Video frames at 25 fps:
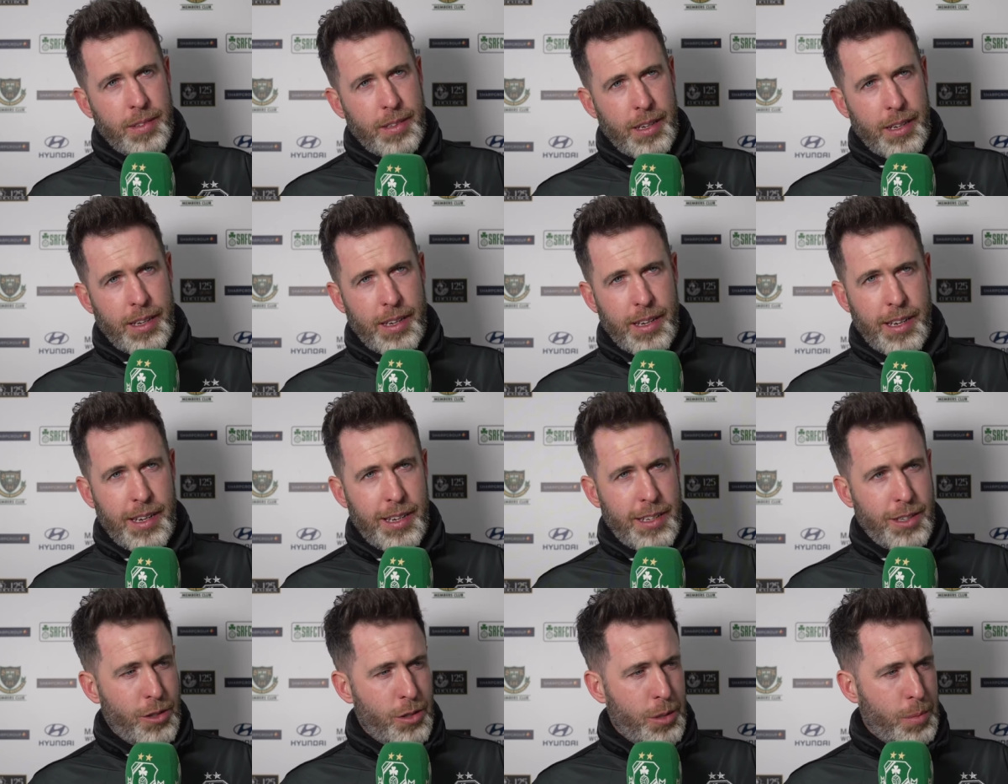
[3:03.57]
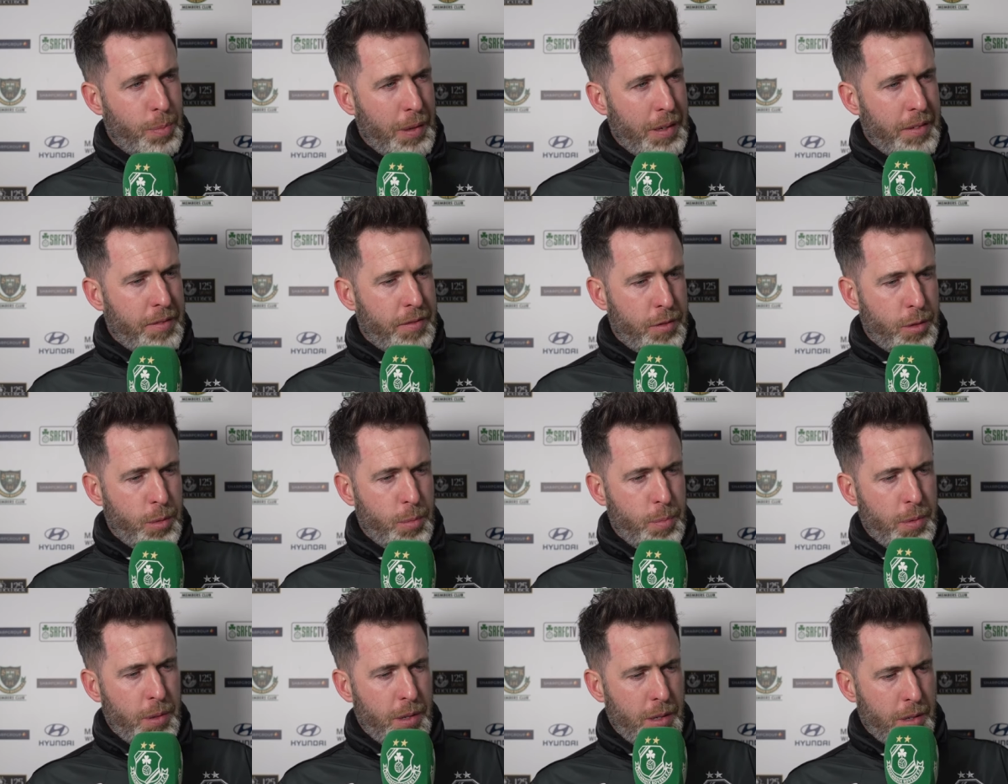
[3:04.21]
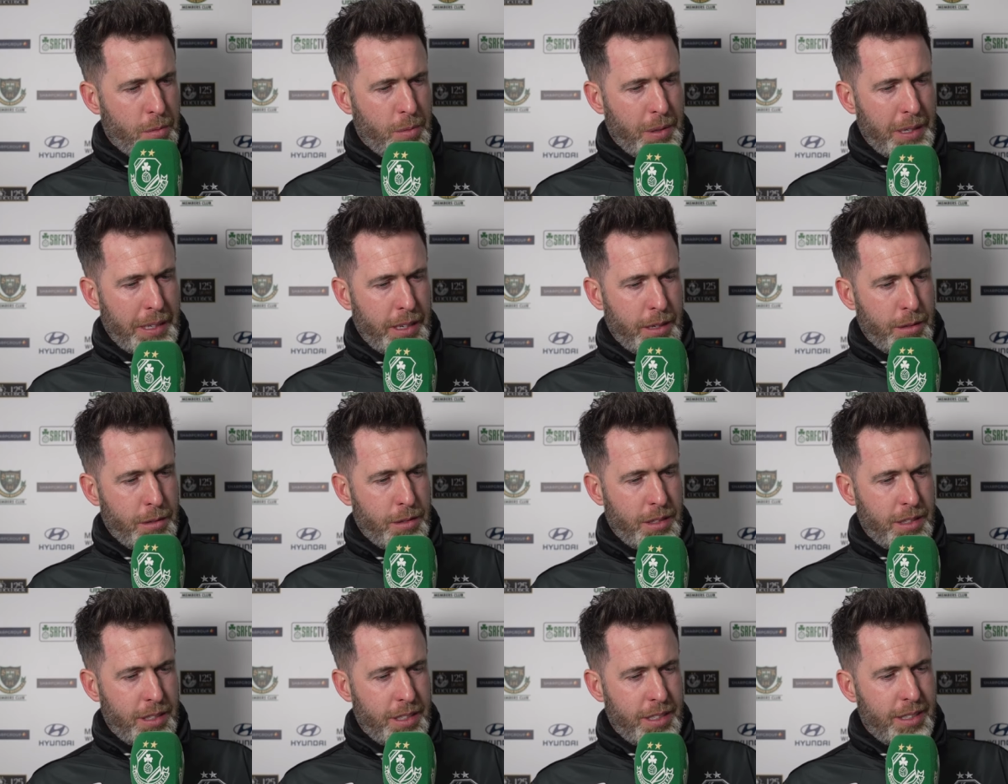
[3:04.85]
Uh, European football, we
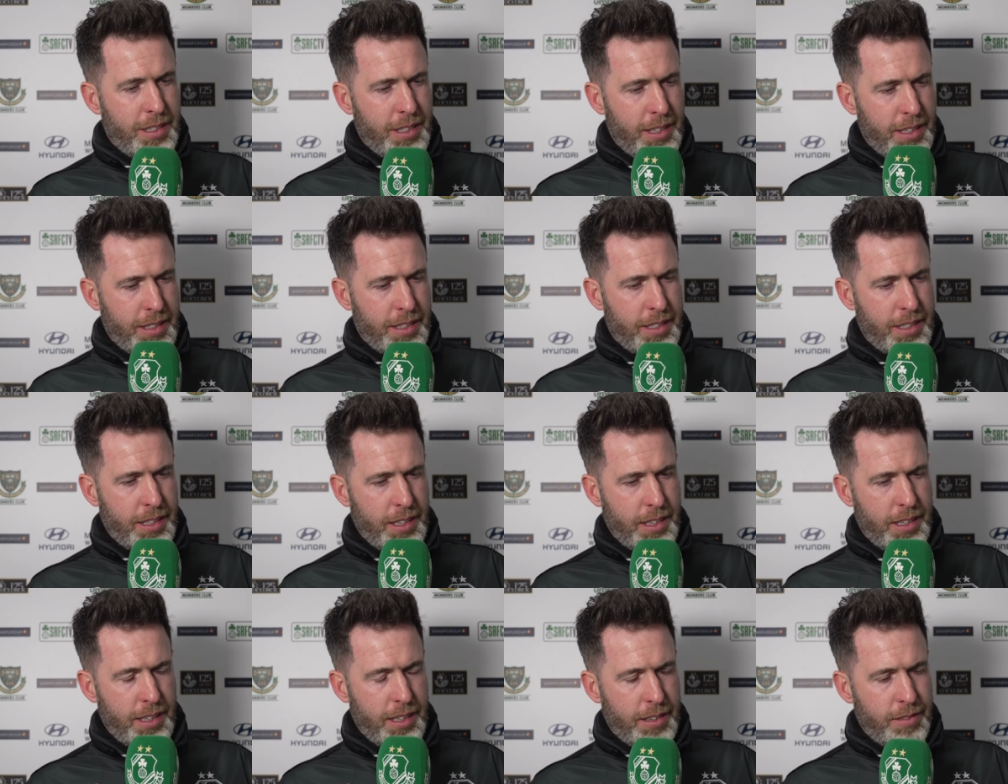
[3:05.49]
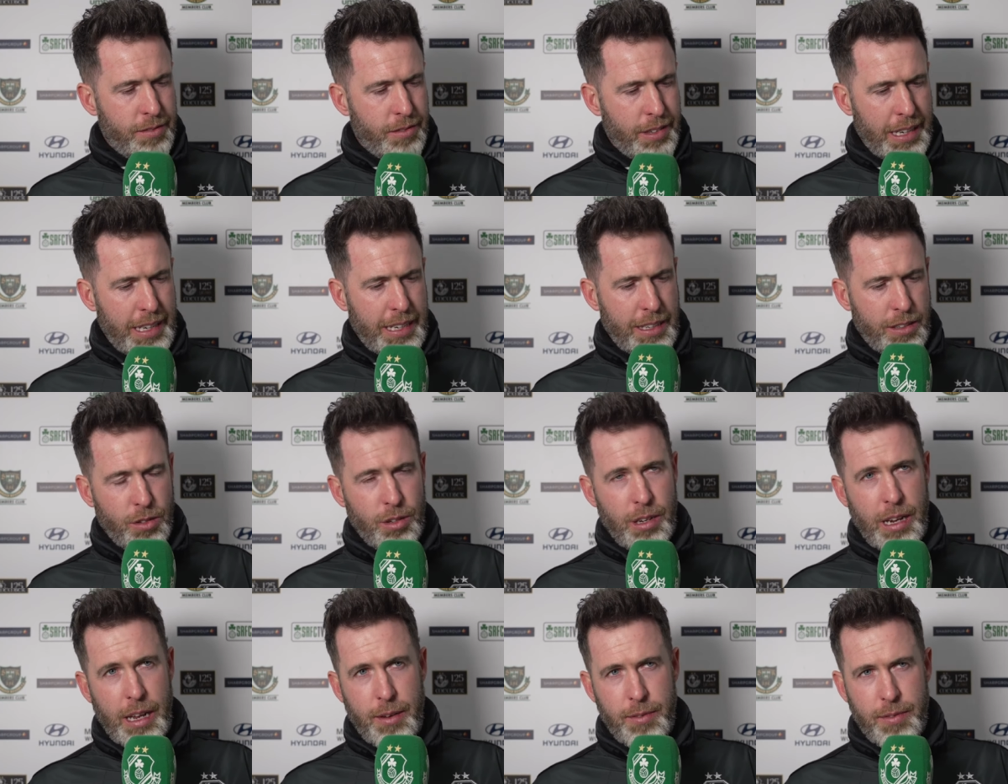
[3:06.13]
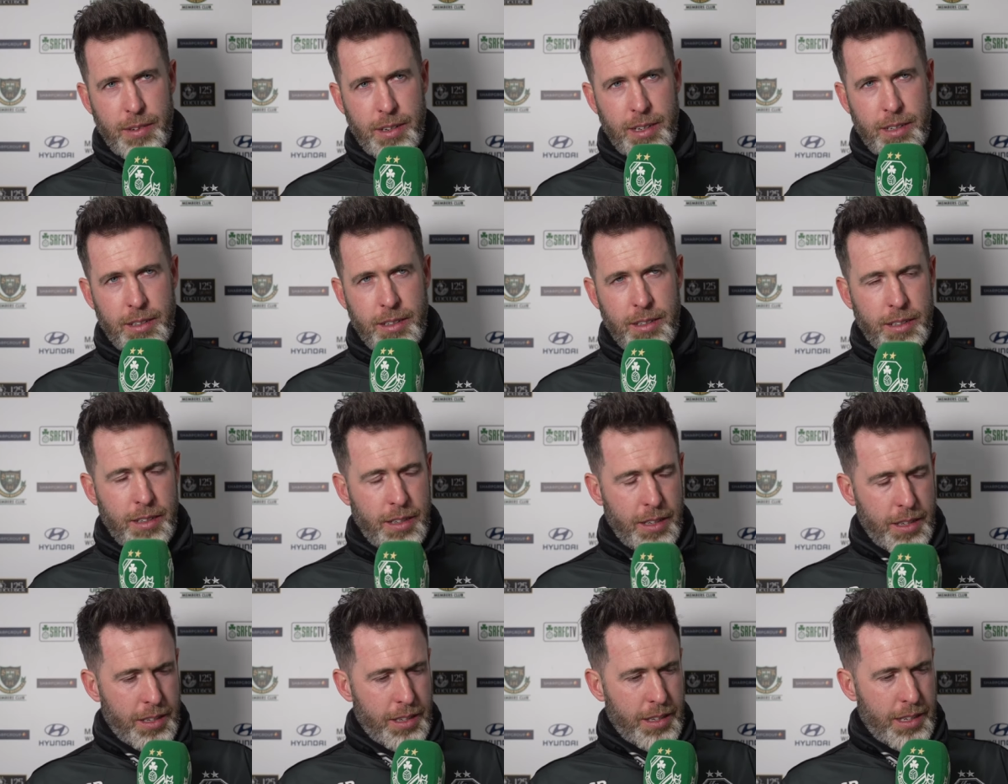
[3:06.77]
know it's it's a really good level,
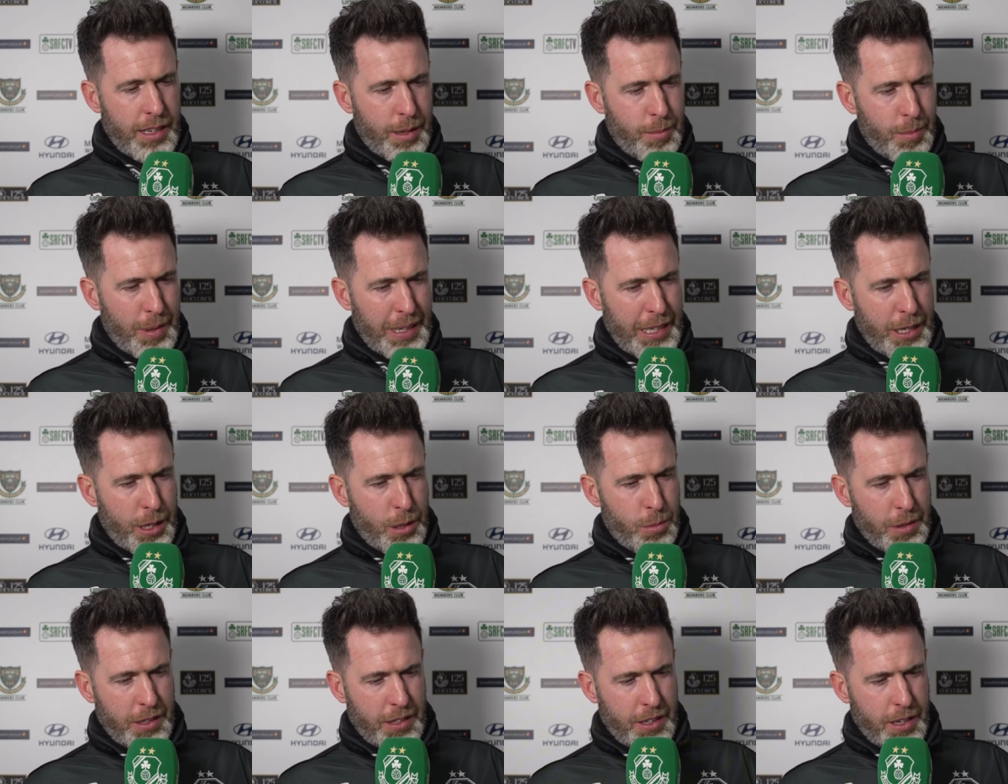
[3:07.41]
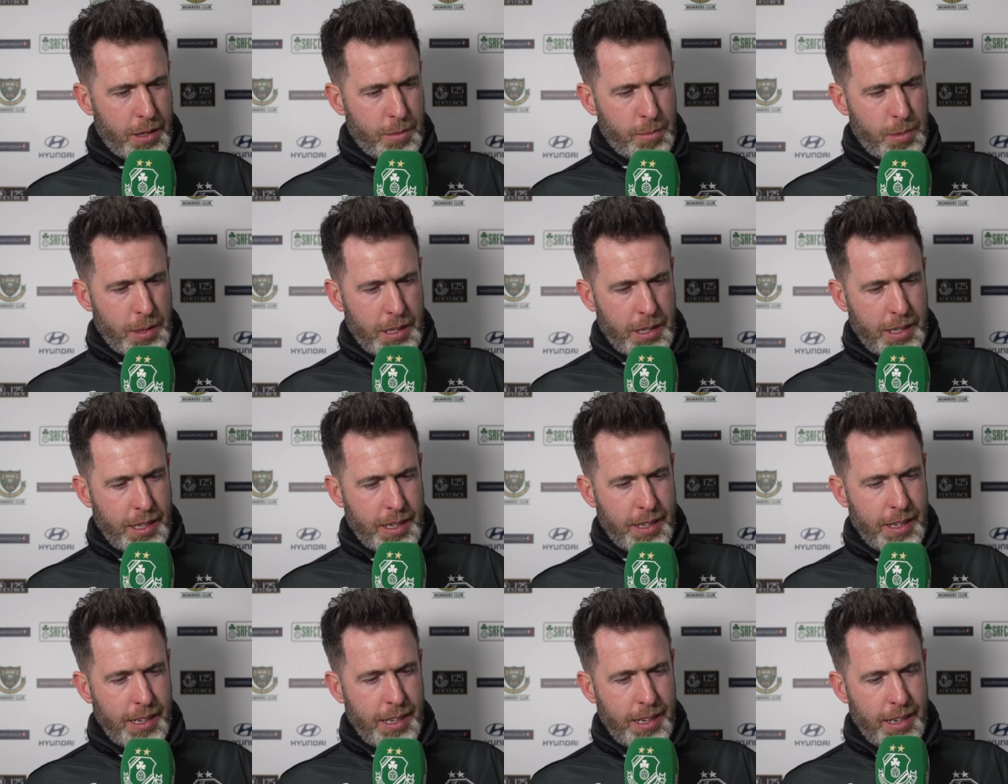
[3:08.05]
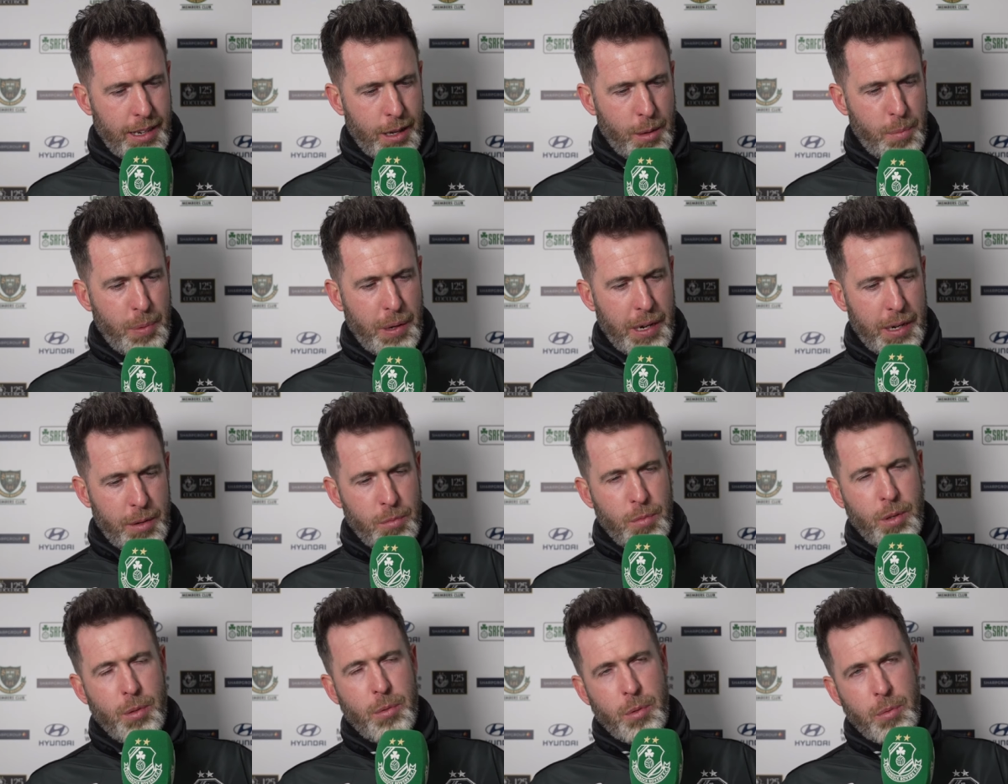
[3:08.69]
and, and we know we got to be a lot
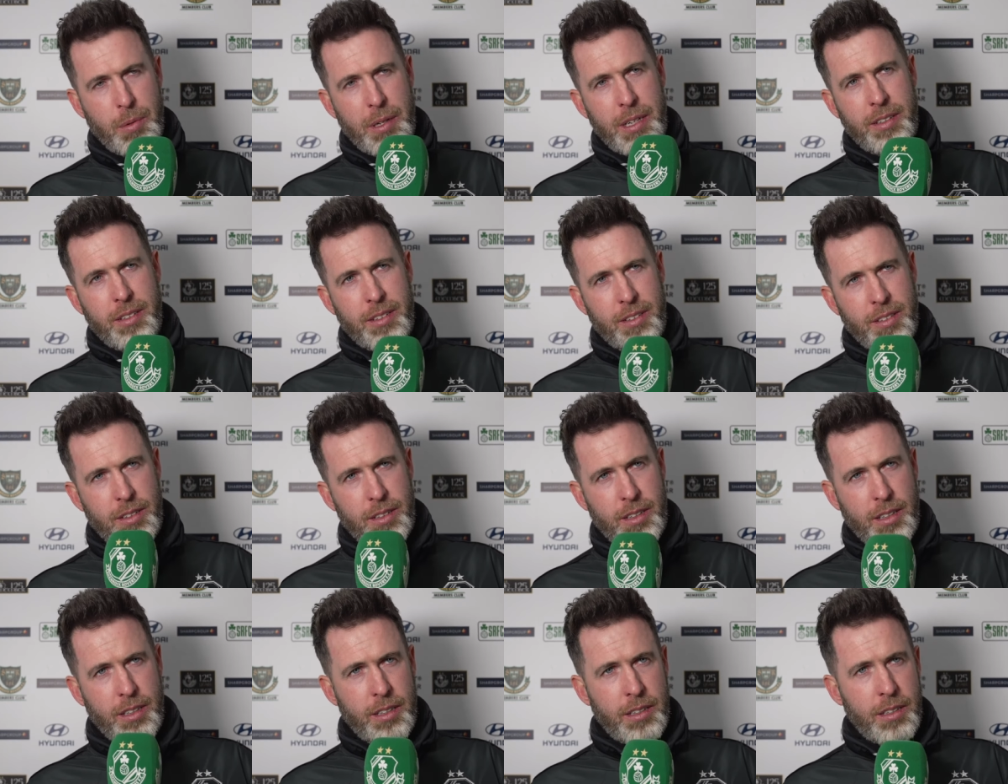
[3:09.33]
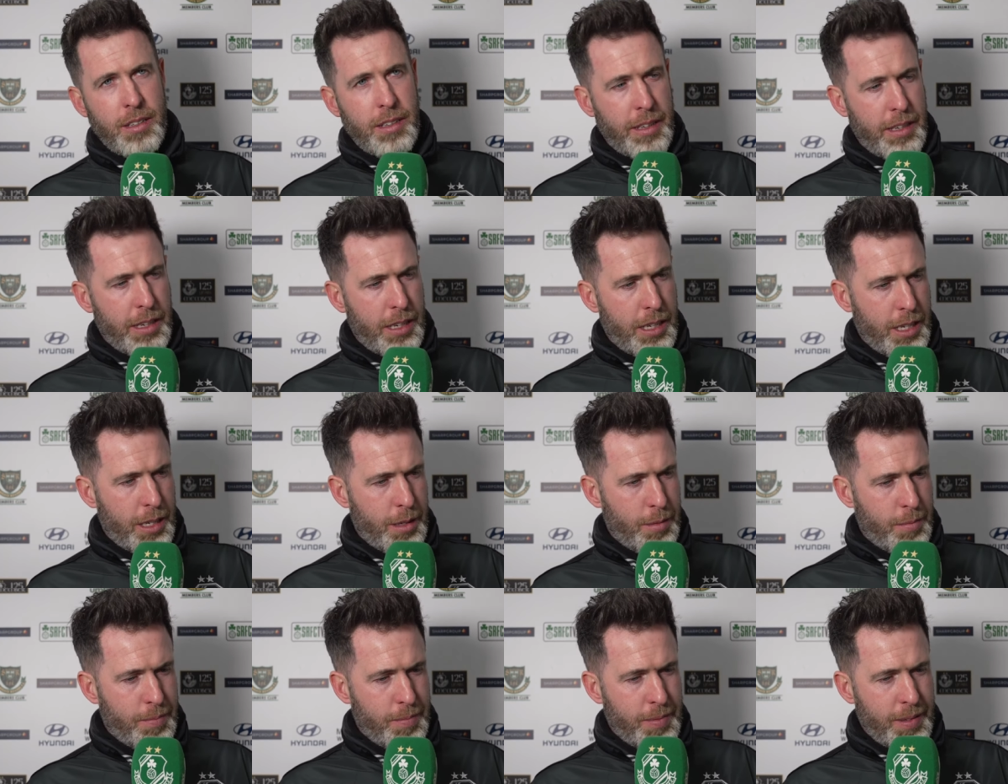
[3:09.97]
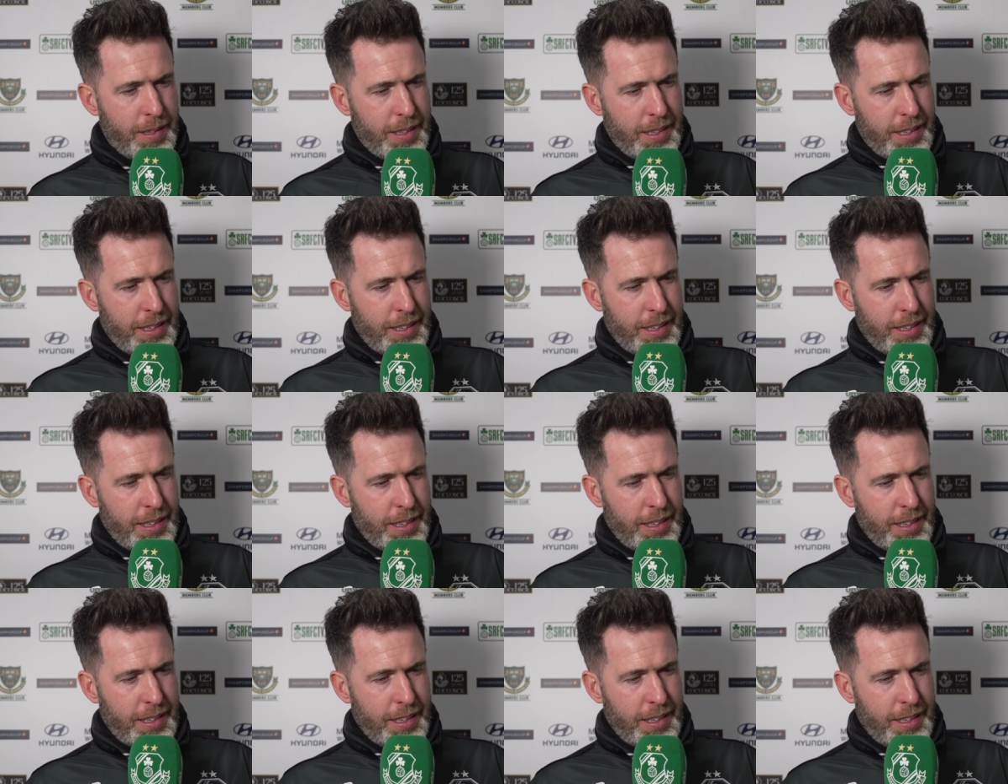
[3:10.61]
better than what we were tonight um,